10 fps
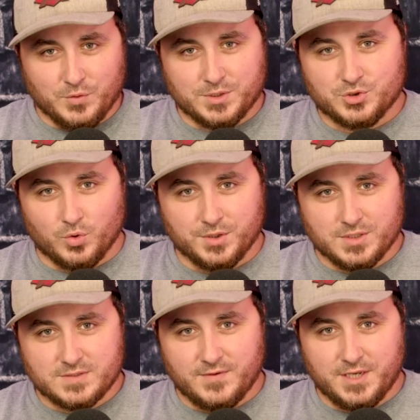enjoyed
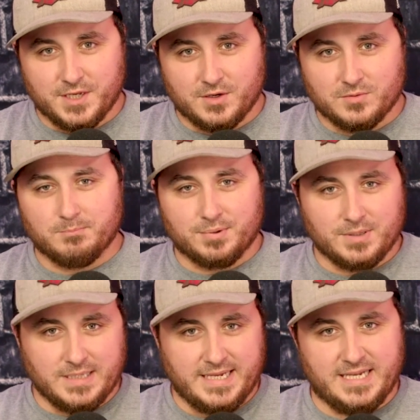this video,
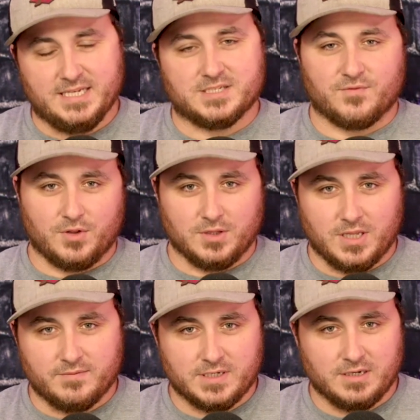please, for the
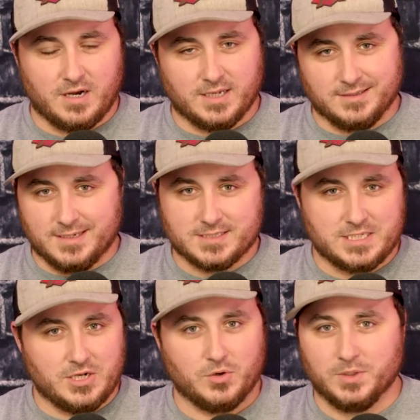love of God, let
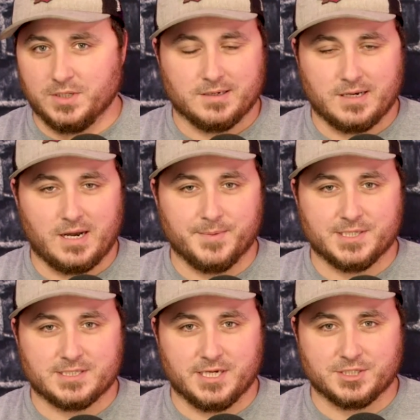us know in the
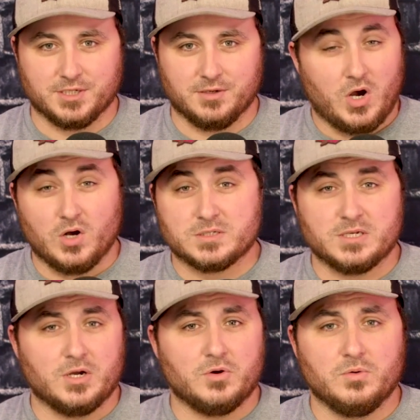comment section.
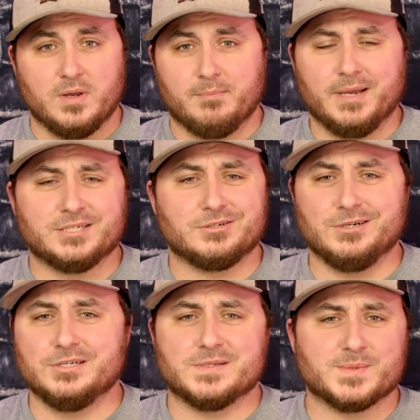Also, make
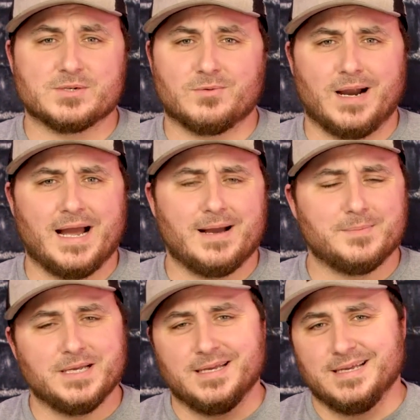sure you
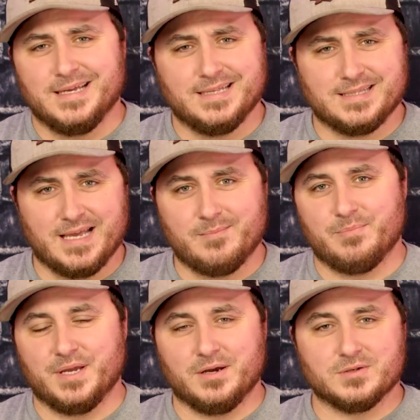subscribe, hit
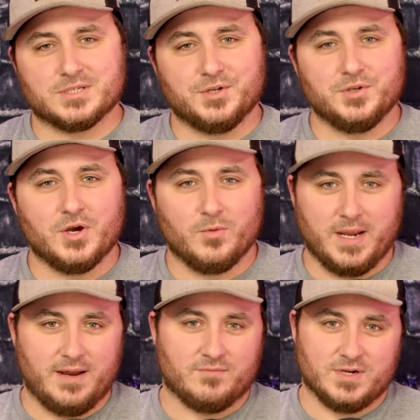that bell so you know
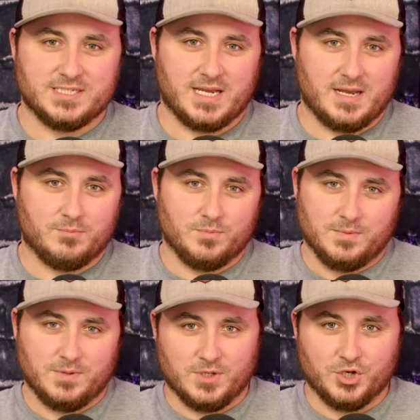every time
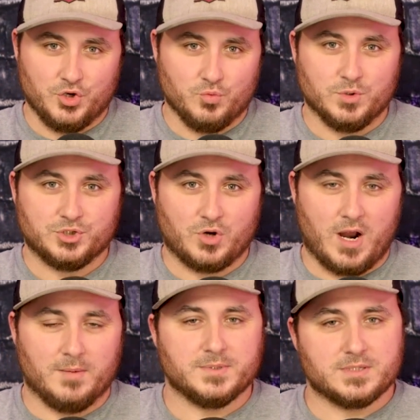a new one
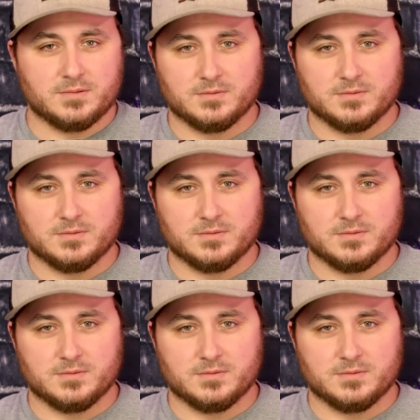drops.